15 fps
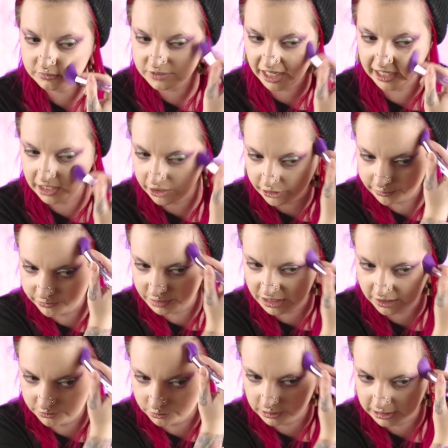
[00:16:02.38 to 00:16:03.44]
I know I'm
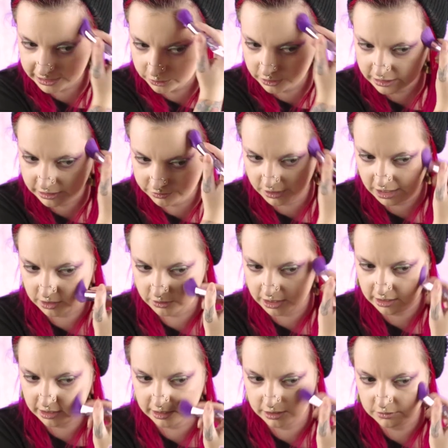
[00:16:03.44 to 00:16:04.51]
being really, really vague
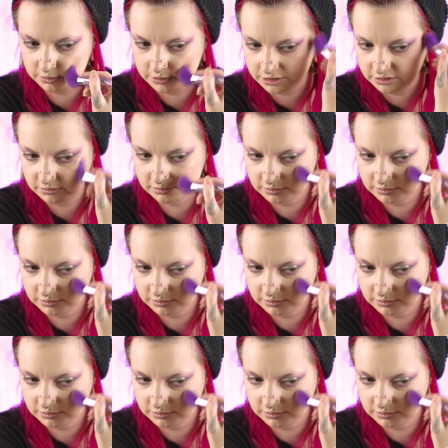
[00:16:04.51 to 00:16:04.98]
right now, but